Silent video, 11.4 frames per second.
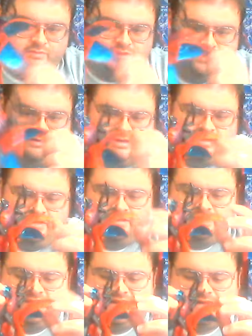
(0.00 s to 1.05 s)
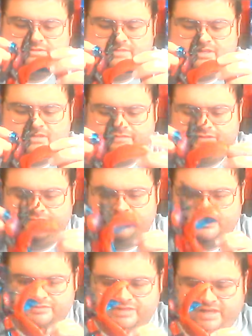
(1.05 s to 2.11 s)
where the abdomen of Inferno's